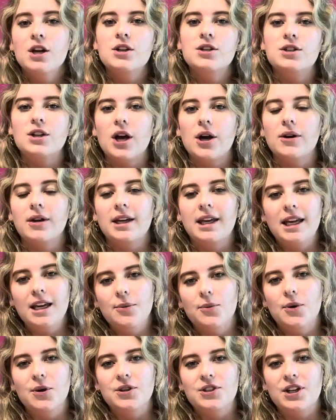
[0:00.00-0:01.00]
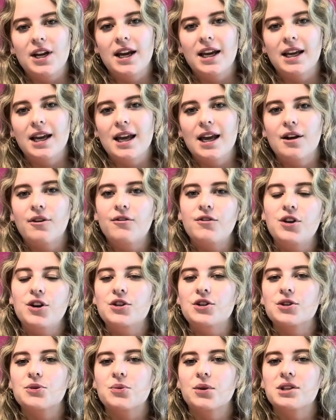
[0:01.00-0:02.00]
So keep watching if you
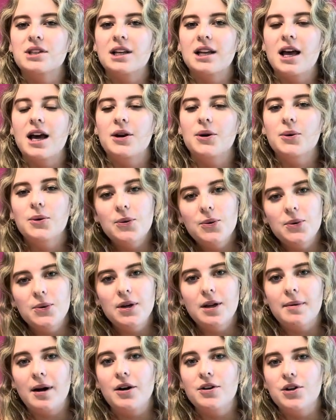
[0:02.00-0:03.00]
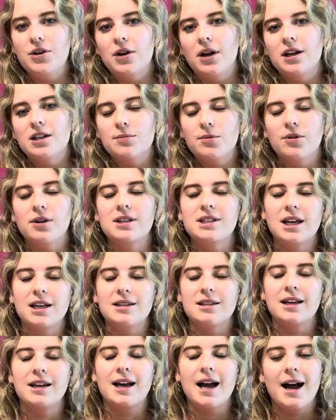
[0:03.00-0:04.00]
just want to learn all about UCAS points, as
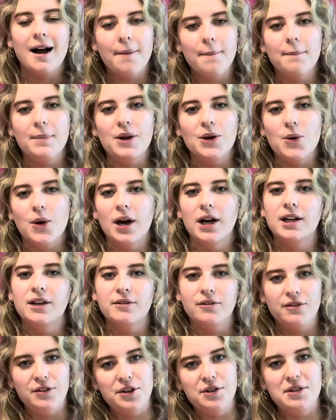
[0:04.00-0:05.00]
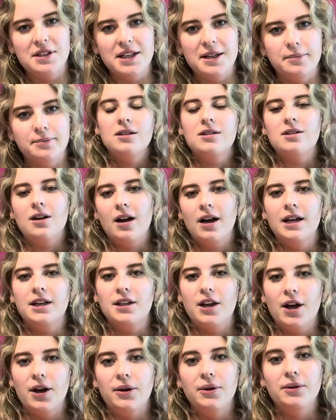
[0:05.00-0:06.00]
they can be quite confusing. Side
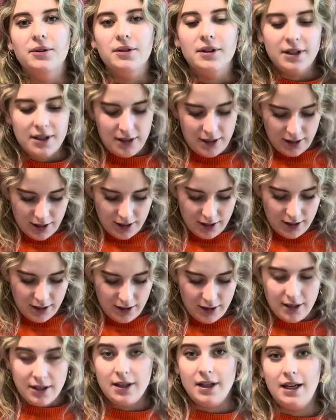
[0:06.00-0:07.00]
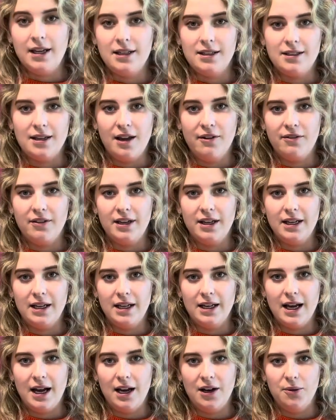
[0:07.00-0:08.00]
note, it's definitely
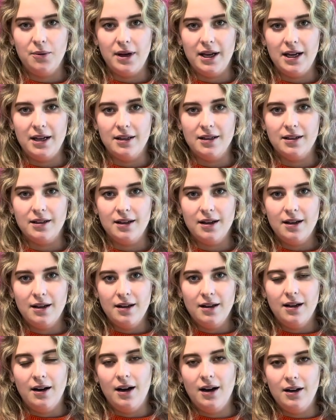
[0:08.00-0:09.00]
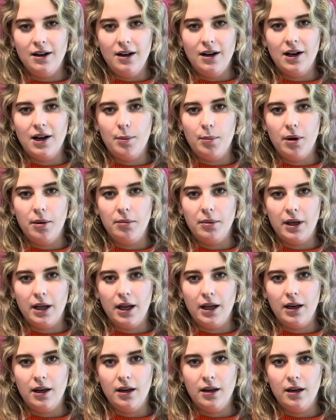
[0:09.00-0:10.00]
nearly Halloween. I look like a
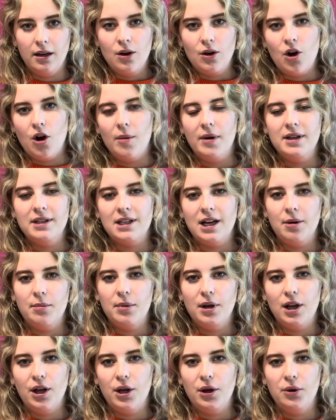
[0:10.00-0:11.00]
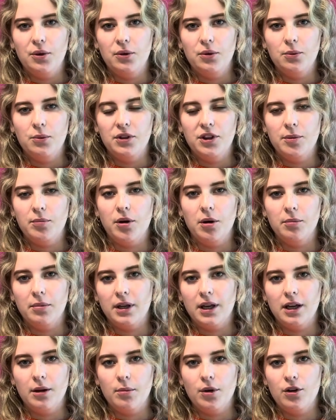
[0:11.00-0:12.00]
pumpkin. Comment down below with the
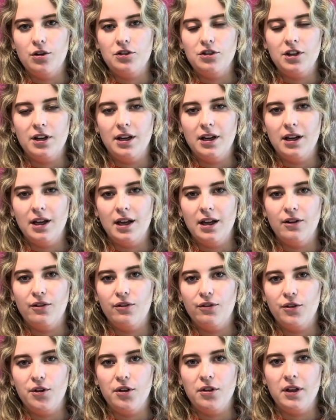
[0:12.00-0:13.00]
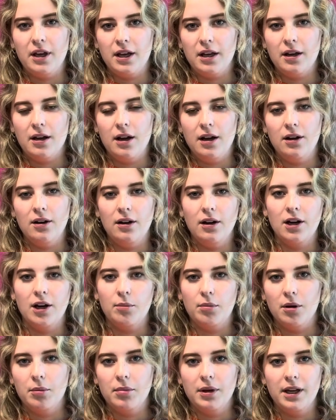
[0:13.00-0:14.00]
pumpkin emoji if you think I look like
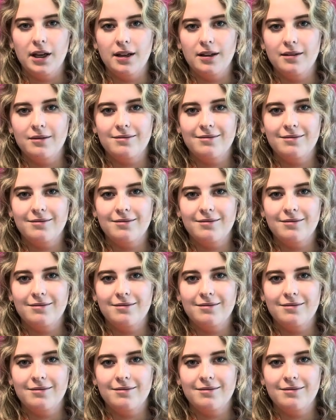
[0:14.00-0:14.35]
a pumpkin.